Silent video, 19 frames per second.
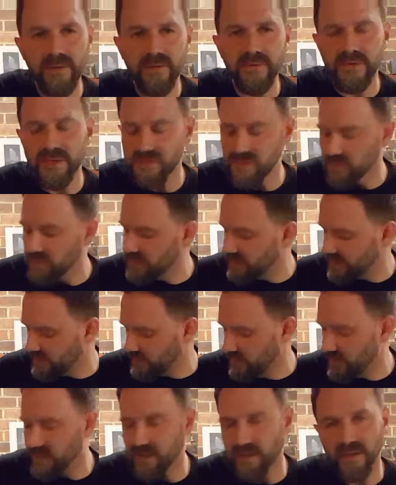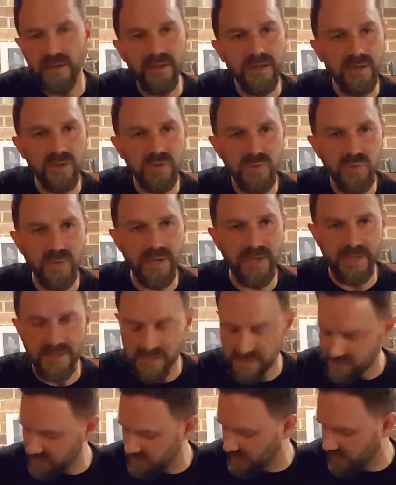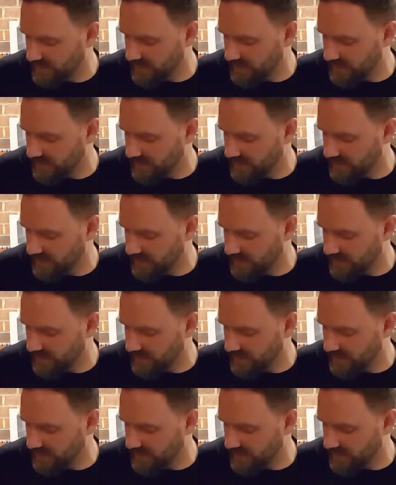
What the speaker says: on this one with a little twist.